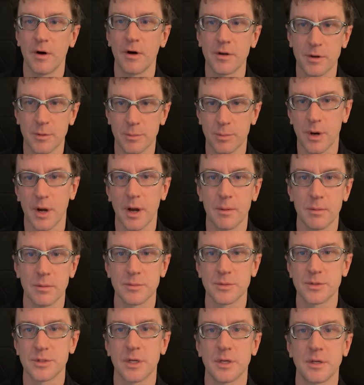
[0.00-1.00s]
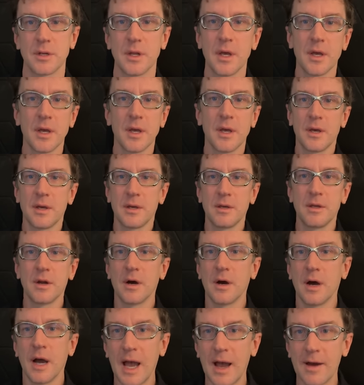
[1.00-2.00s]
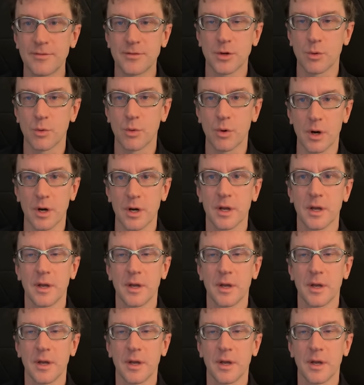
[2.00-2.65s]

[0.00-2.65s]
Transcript: your problems and you don't have to work,